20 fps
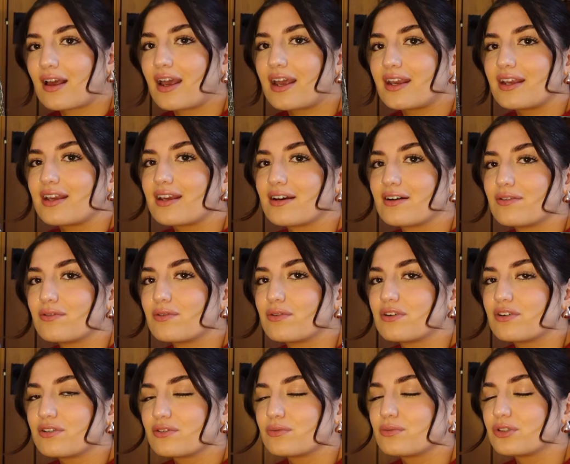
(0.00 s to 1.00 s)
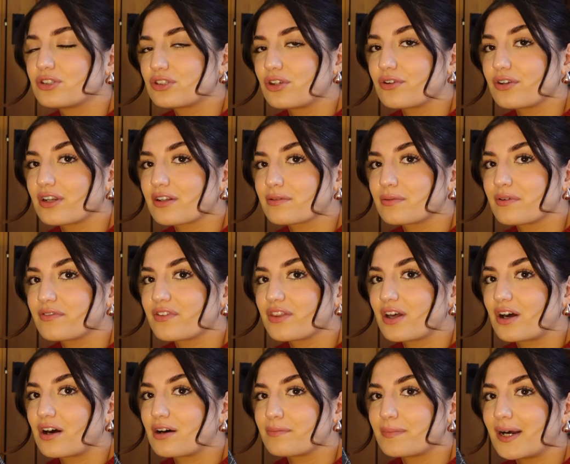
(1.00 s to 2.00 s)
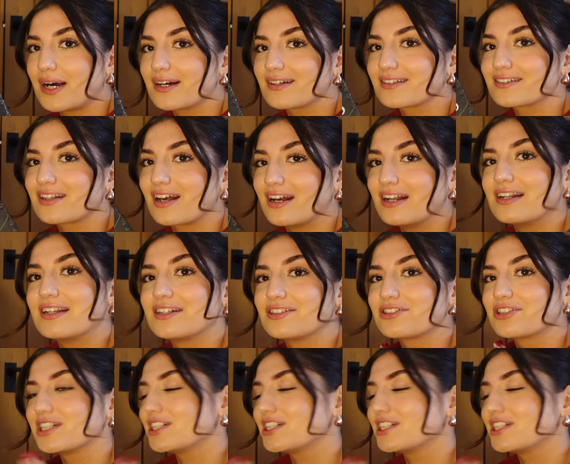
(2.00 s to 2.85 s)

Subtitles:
I was so desperate for the hardbacks, I literally